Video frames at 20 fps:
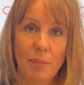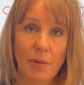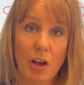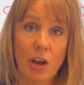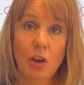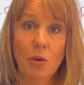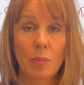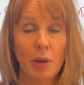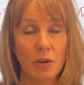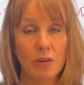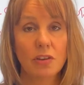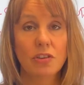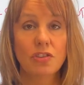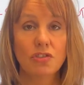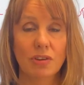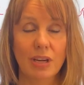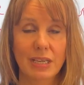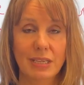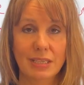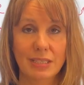homeowners
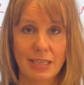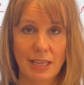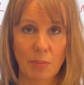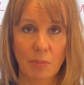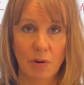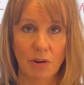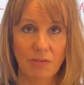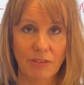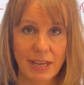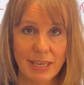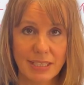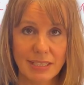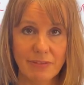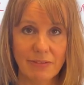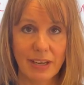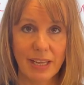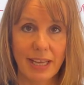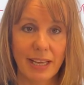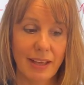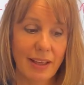trying to sell more
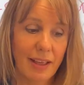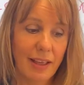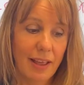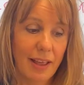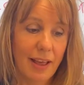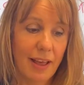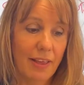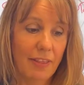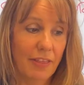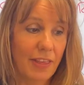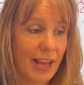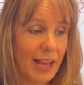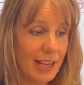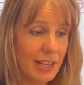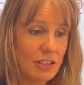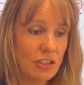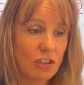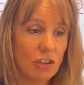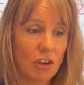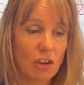effectively, that
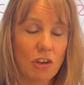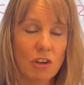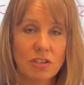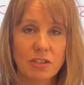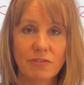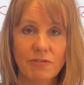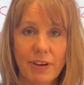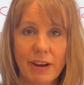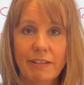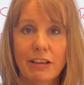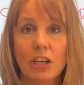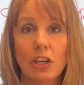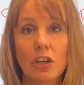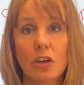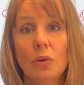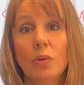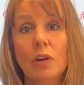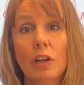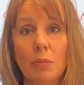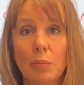has got lots of very
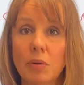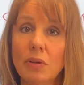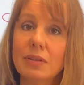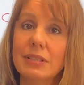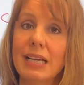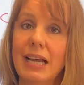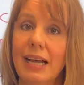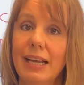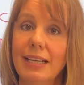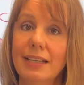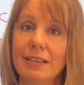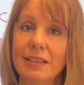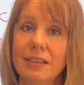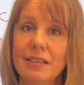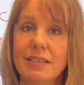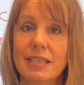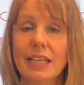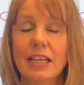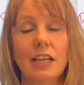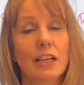Googleable
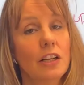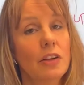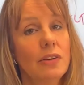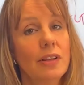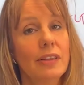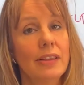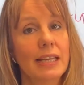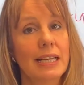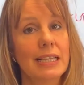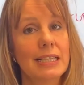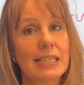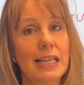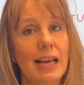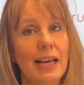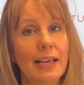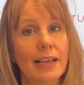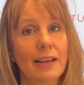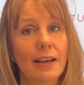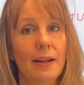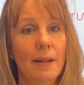titles, including things
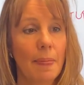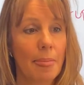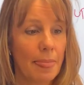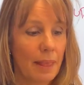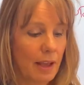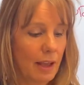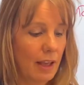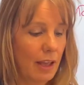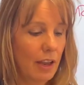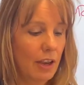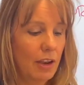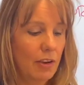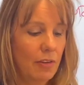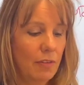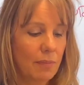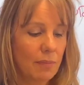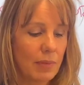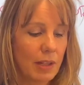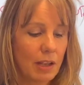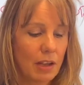like
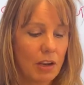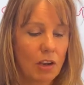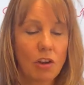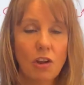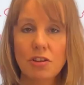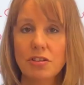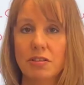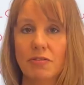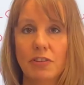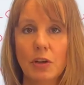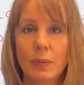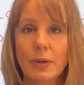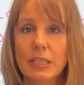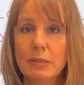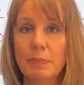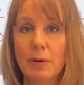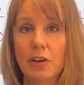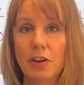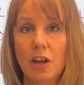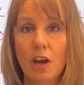lots of viewings
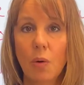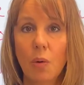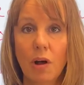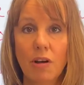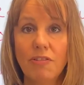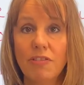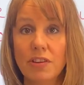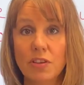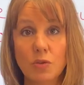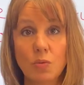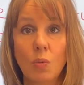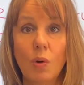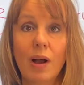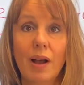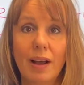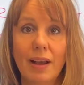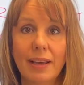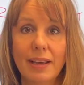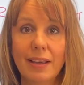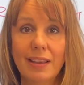but no offers,
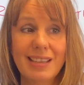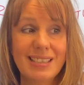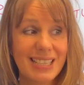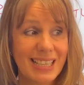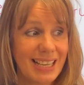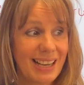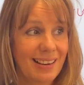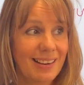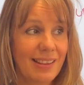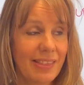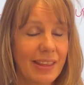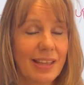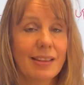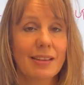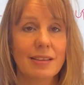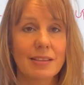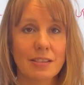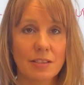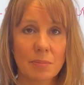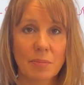why? It's the kind of thing
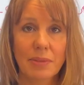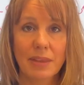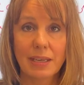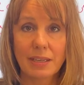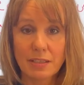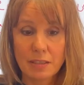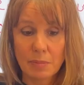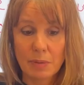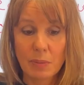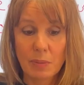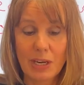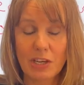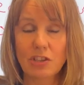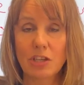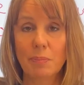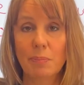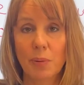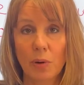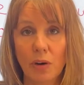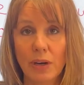that somebody would
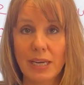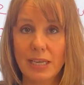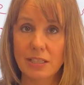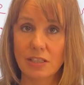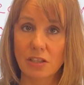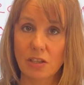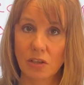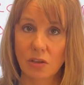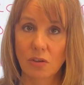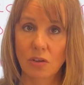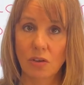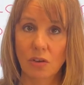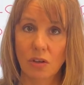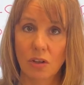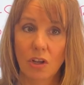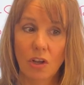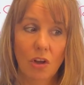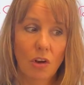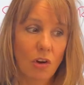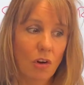actually put into
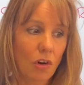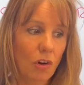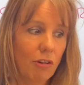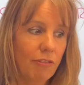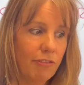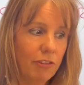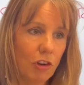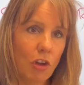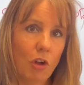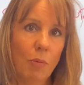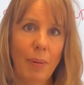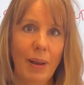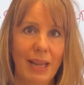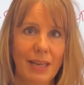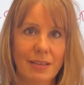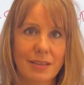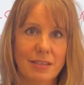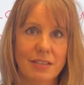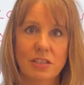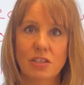Google. Or floor
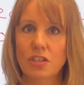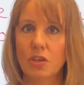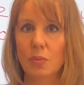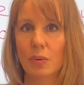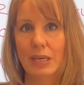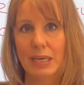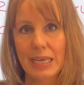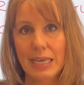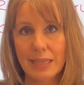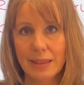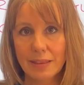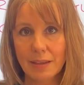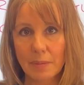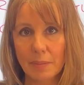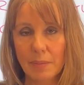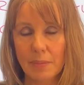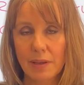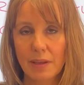plans, do we need them?